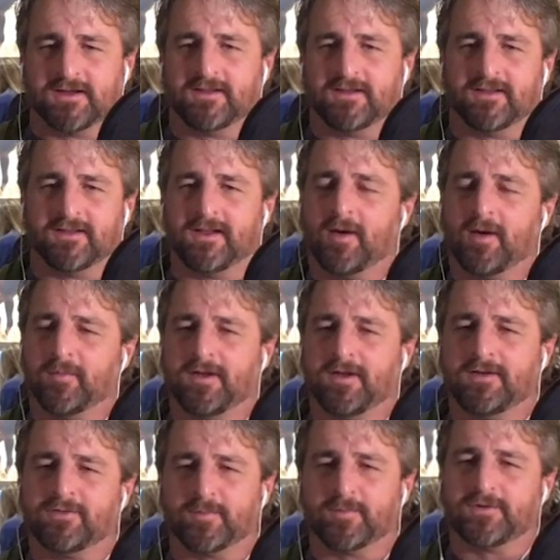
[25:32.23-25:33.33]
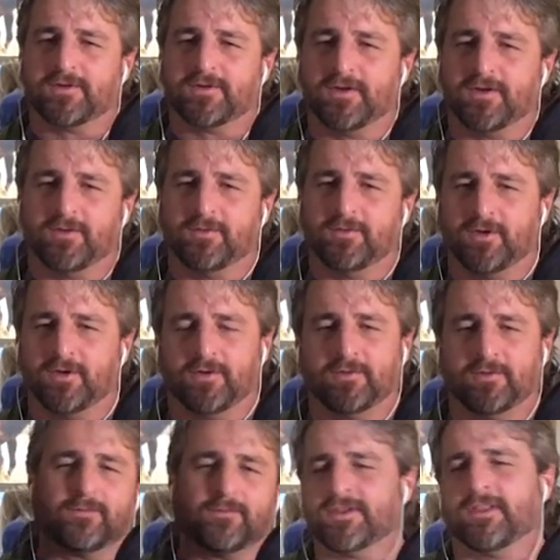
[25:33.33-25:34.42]
And then how many trips do you
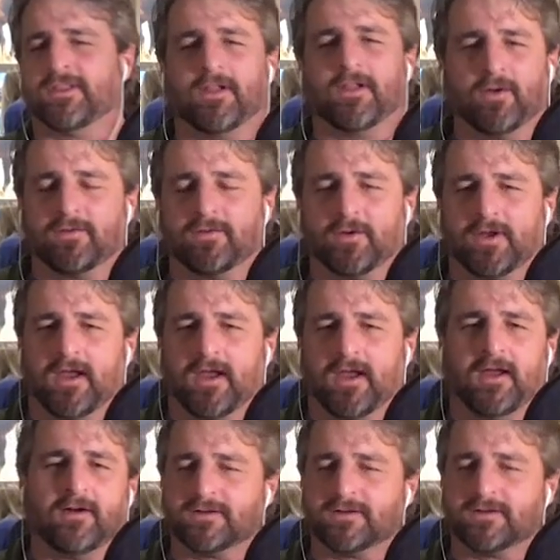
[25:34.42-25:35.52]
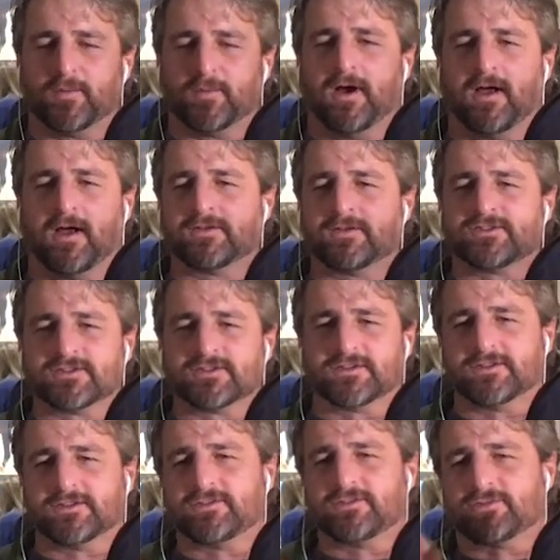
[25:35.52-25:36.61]
do to the lower 48 or somewhere else just to